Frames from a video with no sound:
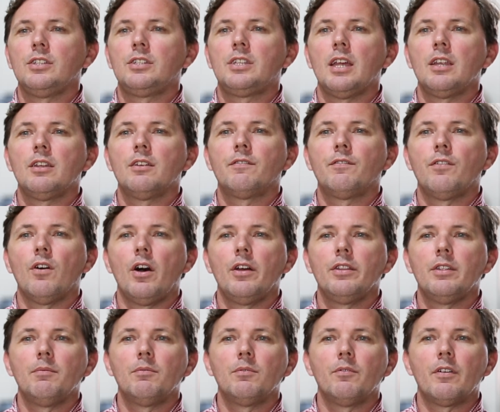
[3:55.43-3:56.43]
You tend to
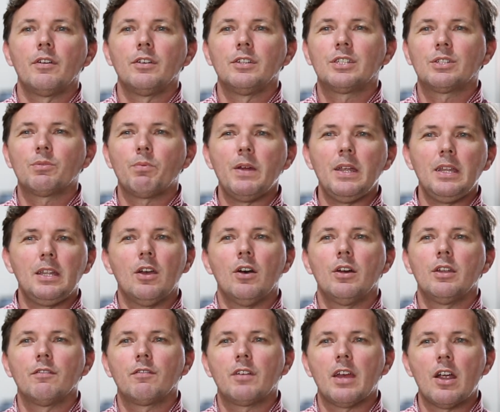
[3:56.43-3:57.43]
find them very sweet
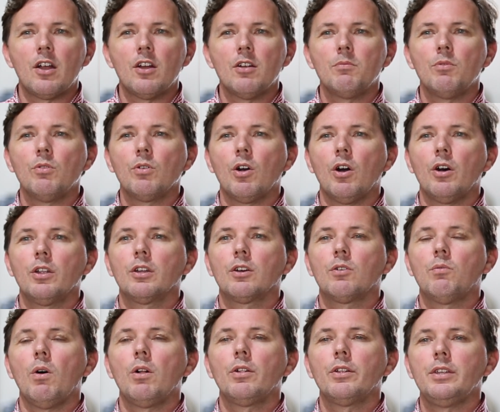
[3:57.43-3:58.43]
kind of caramel kind of
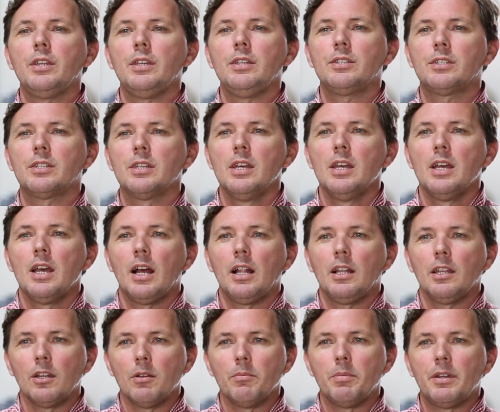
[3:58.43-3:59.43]
qualities, a
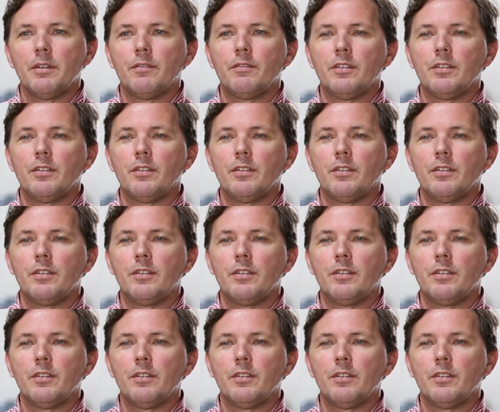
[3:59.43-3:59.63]
little bit of